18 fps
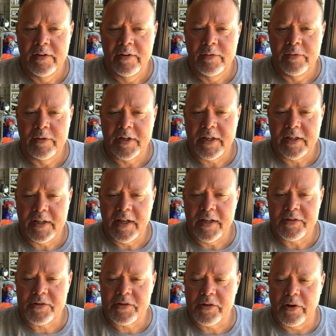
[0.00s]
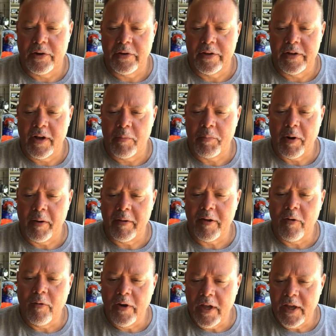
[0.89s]
installed in. I'll probably
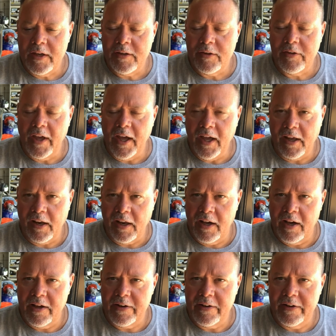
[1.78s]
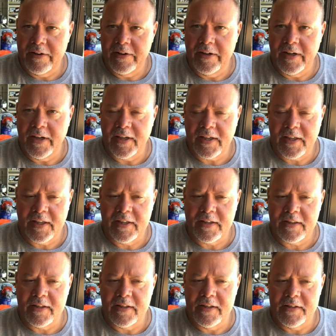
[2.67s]
go ahead and do the headliner and
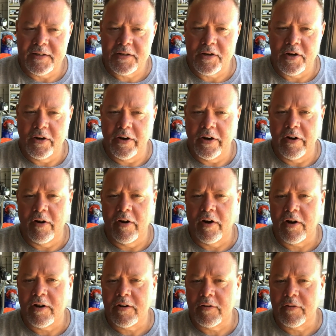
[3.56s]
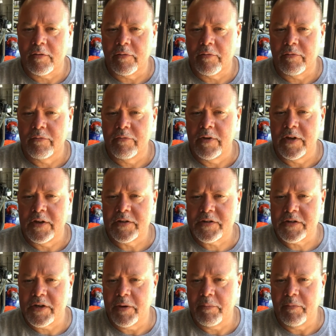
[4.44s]
get the interior all
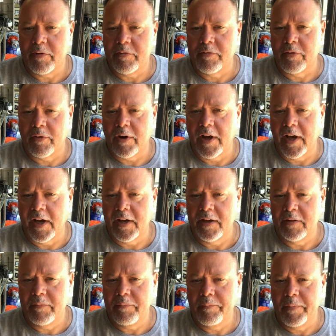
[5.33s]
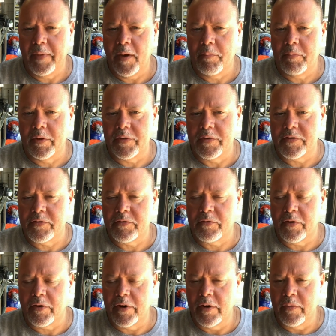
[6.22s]
finished up before I put the
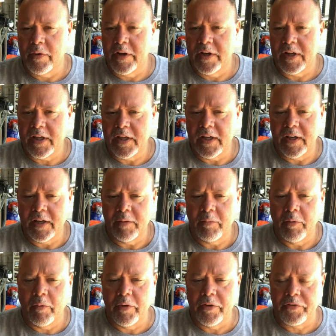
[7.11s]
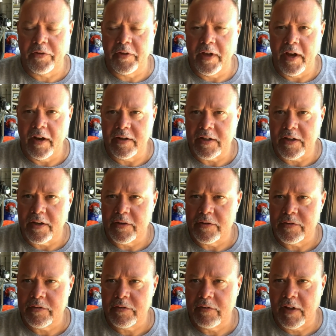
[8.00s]
Safari window kit in, but we'll see how it
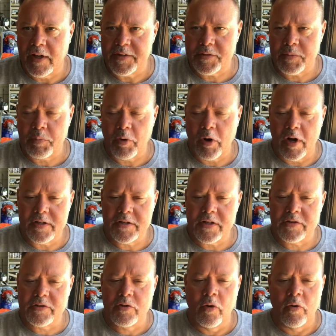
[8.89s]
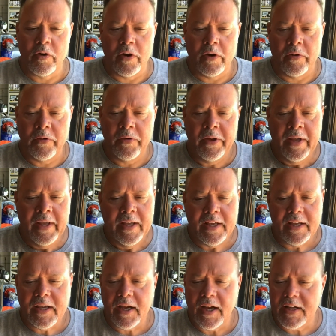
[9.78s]
goes. Lots of projects going on.
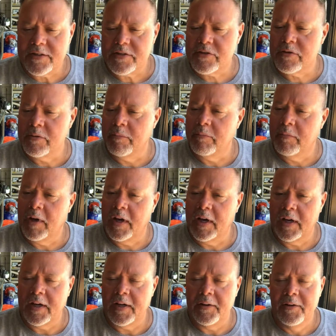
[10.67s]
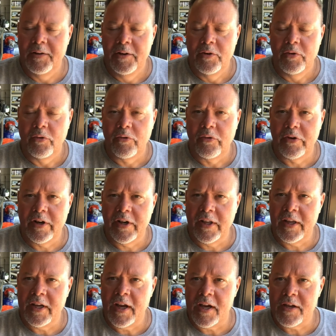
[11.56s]
Got some
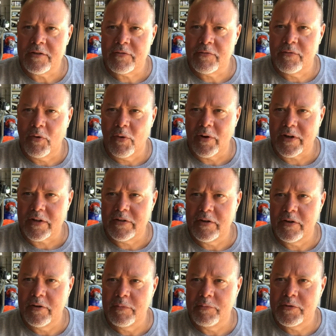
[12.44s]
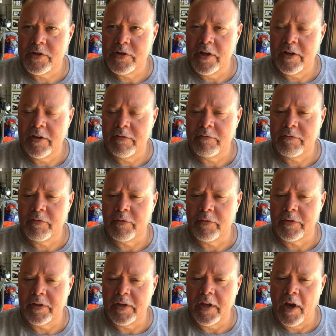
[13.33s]
really nice fork tubes in
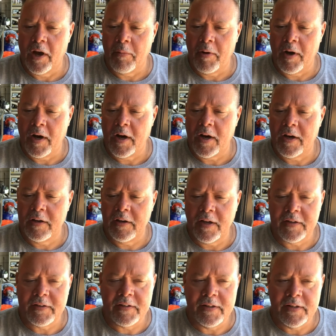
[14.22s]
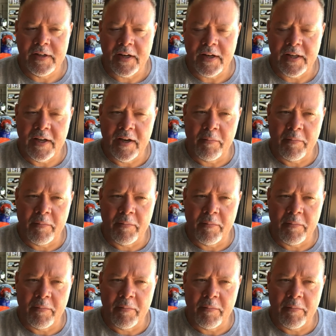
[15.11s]
for the Yamaha 1990